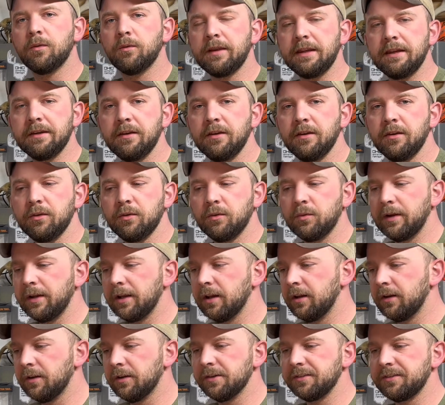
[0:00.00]
we do when
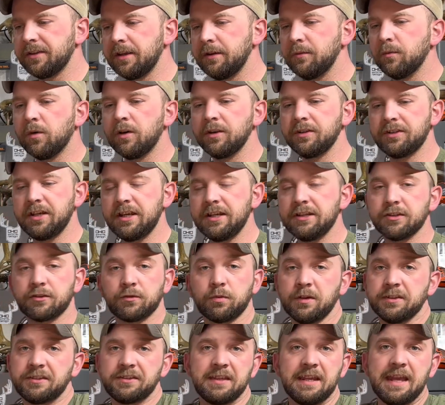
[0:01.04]
hunters, he just
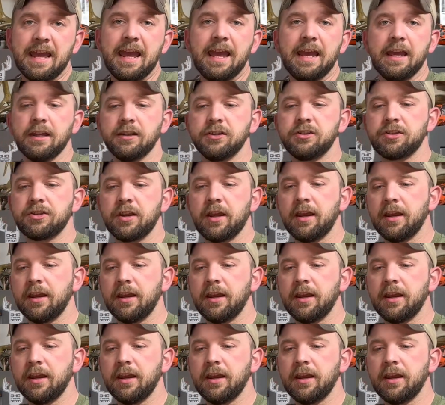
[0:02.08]
wants the edge,